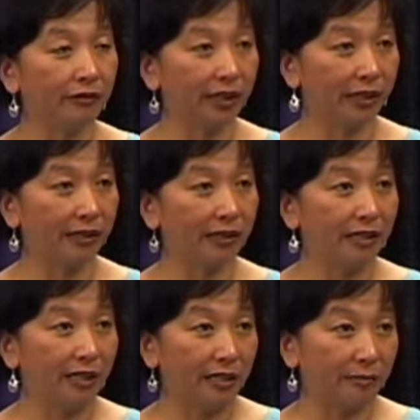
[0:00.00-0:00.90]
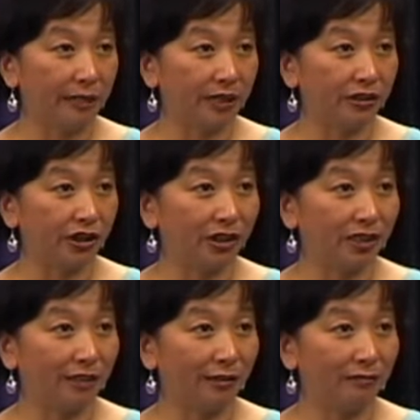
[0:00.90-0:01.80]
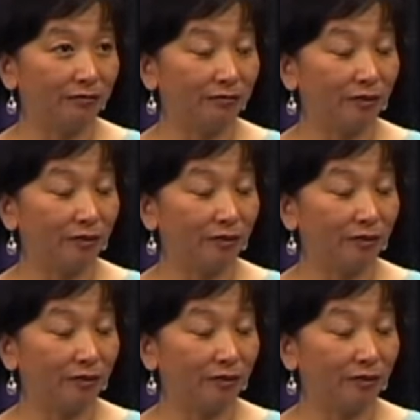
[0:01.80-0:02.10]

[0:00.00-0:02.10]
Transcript: Like, but she um,